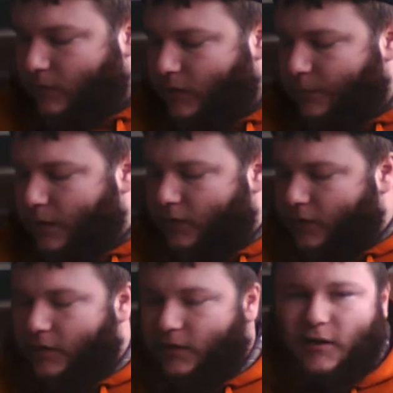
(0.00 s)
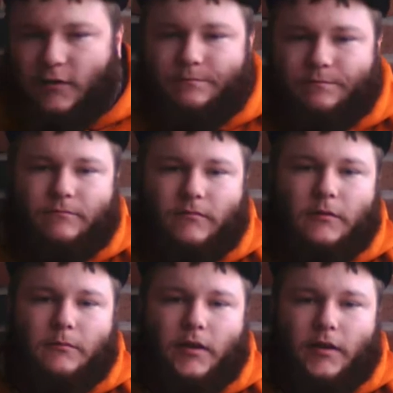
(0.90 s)
I'm having that same
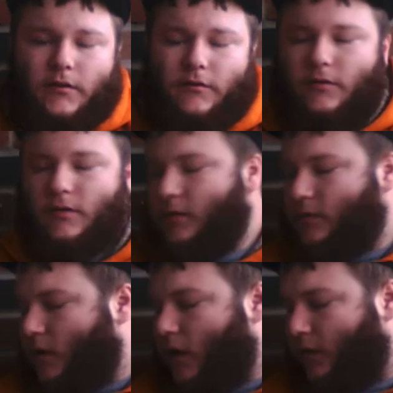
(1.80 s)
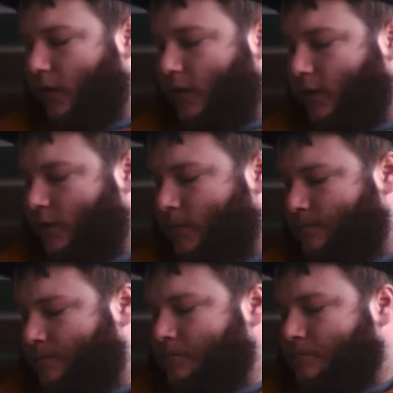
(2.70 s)
blend of coffee
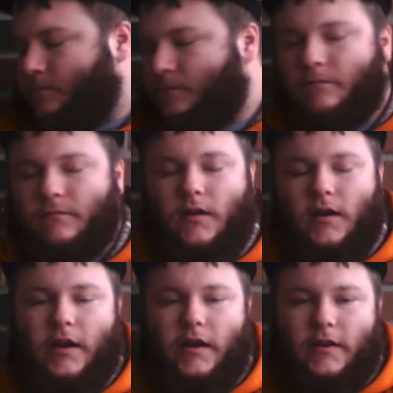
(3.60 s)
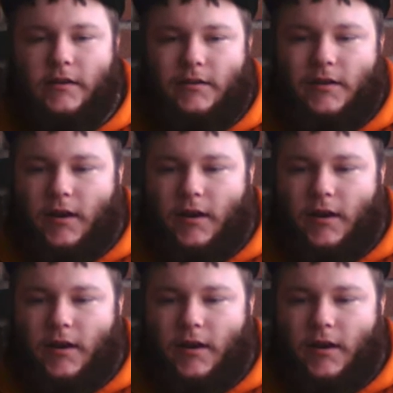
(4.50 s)
and